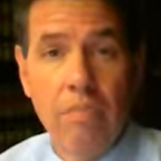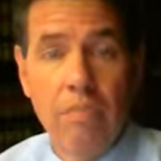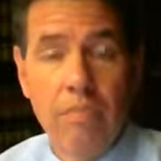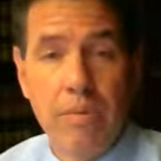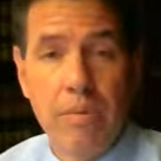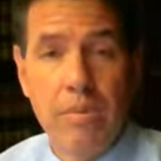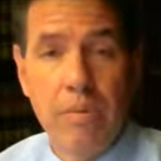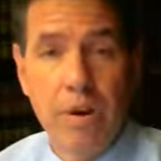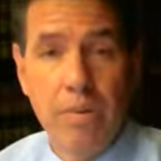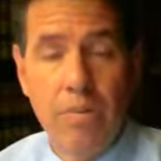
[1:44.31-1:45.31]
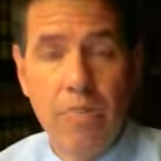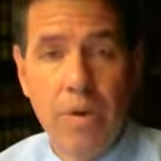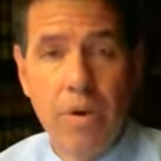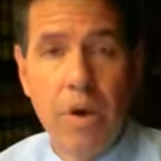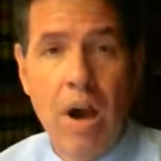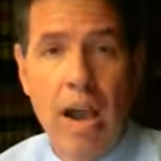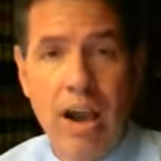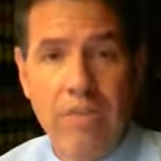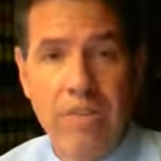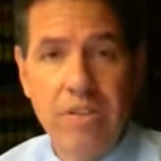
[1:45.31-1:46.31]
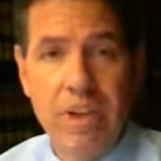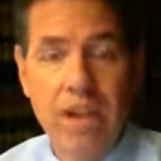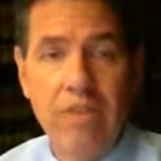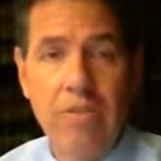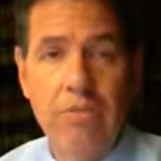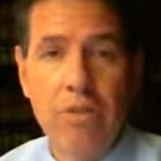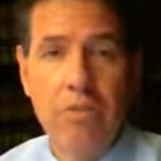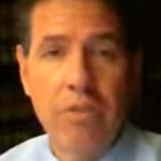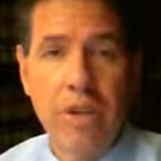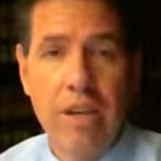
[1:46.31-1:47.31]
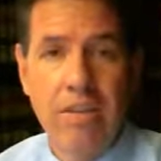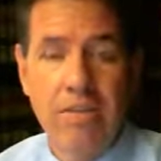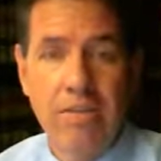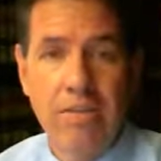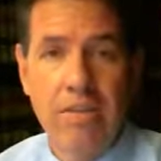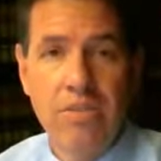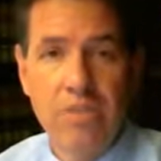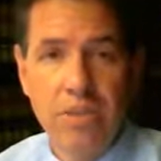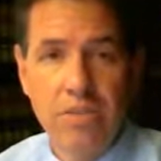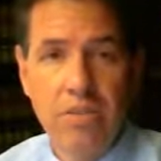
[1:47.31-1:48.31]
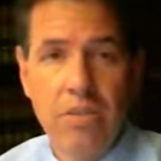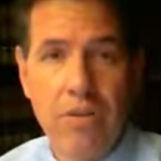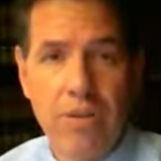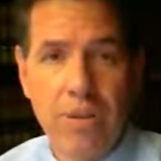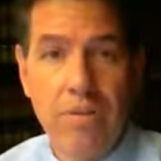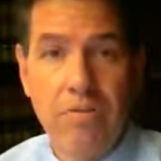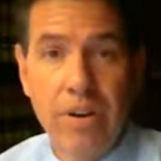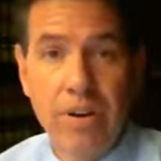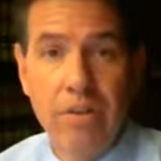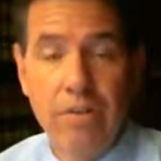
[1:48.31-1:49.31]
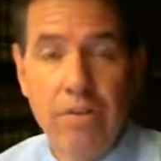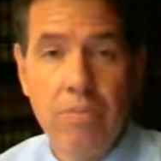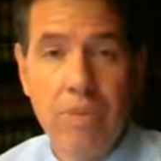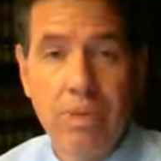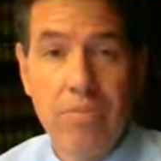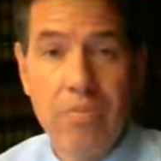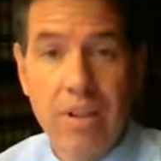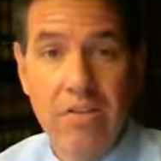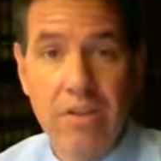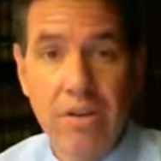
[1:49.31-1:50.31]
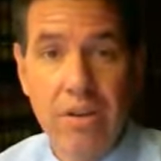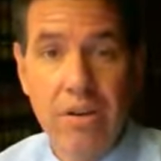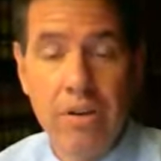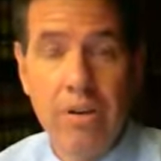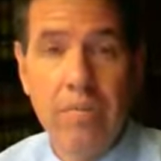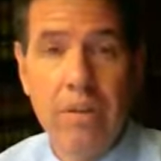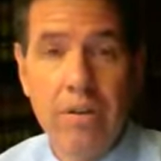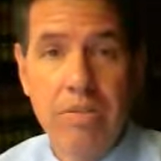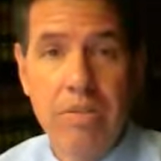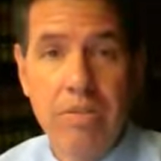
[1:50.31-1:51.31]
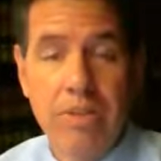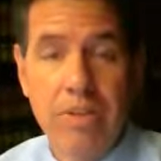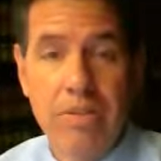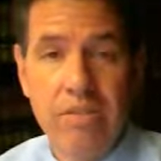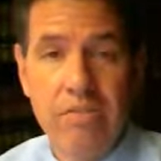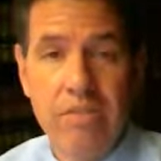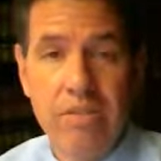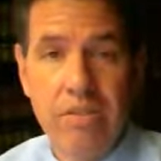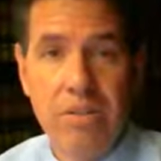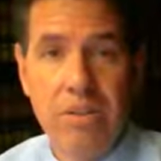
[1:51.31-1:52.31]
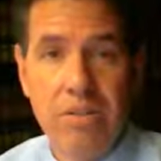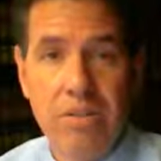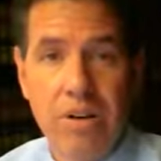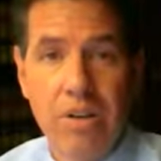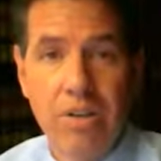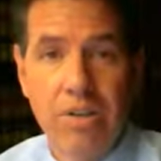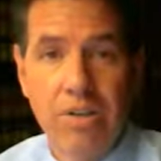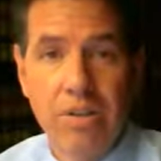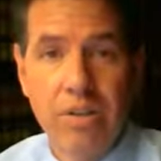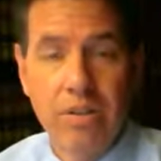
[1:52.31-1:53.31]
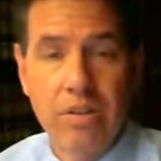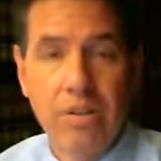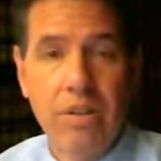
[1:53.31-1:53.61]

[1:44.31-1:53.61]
Um, so I obviously handle criminal cases, and these folks are going to need a very good criminal defense lawyer because they're facing some serious charges.